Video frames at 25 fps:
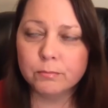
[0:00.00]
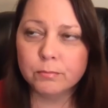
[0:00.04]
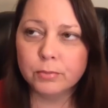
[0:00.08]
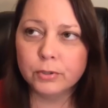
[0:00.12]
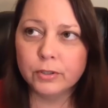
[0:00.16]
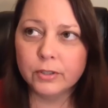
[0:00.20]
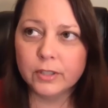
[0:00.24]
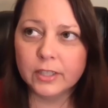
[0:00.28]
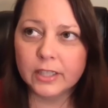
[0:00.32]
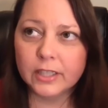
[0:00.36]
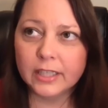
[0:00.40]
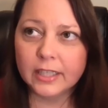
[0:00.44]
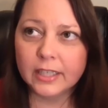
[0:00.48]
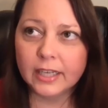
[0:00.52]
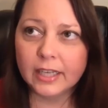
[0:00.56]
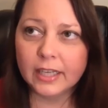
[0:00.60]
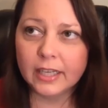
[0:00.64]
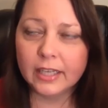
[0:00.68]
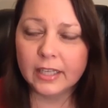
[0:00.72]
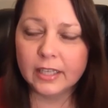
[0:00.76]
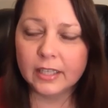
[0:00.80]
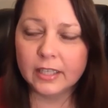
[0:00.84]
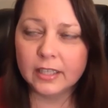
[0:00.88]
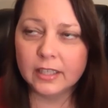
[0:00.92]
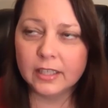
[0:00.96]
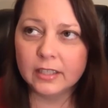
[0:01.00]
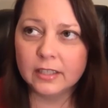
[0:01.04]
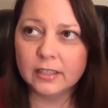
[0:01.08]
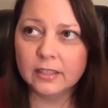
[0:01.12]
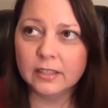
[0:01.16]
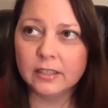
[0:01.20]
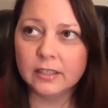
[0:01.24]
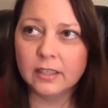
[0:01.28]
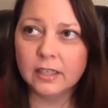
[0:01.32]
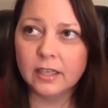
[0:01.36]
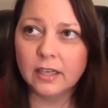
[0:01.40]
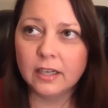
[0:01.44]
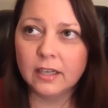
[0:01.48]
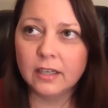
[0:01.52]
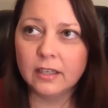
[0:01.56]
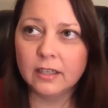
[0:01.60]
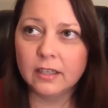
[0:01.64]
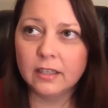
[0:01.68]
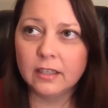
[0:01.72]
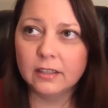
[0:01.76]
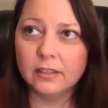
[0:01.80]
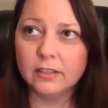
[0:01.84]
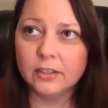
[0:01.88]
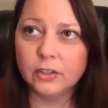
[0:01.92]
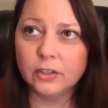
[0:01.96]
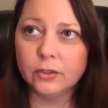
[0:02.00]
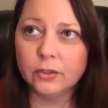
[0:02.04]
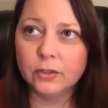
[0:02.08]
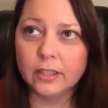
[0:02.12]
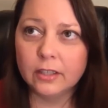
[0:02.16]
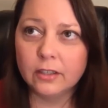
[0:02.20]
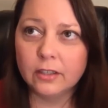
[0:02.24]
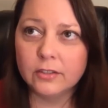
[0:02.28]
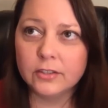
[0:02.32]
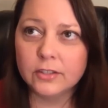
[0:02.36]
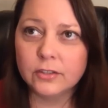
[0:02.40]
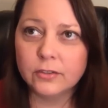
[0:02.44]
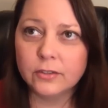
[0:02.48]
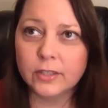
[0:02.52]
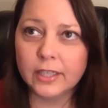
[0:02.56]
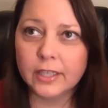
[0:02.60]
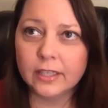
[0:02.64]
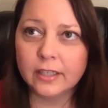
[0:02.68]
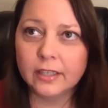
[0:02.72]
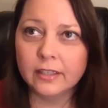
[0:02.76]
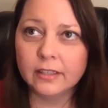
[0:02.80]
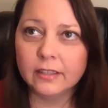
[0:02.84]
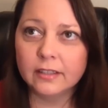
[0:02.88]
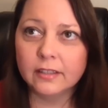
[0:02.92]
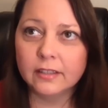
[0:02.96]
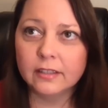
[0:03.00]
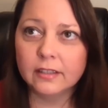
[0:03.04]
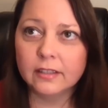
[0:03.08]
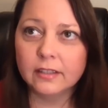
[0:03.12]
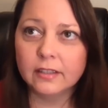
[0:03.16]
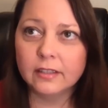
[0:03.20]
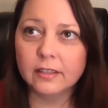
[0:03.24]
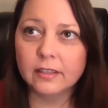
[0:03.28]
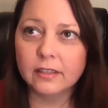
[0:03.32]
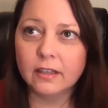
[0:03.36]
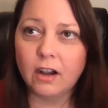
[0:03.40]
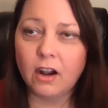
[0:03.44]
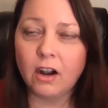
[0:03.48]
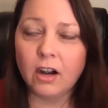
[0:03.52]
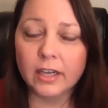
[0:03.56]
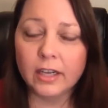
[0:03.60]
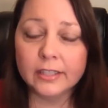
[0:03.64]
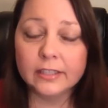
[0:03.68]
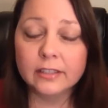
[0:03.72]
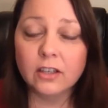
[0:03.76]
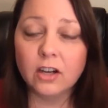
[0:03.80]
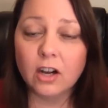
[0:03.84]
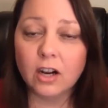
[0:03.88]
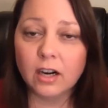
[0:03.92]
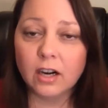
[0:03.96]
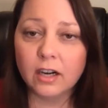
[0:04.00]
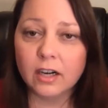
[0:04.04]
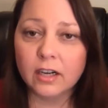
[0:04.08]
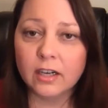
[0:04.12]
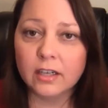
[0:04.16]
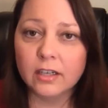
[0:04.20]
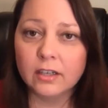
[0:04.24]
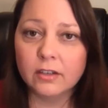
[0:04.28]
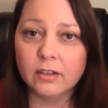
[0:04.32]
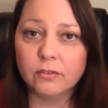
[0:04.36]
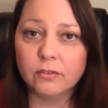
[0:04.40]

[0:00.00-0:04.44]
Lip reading: put it in, you can also get On Guard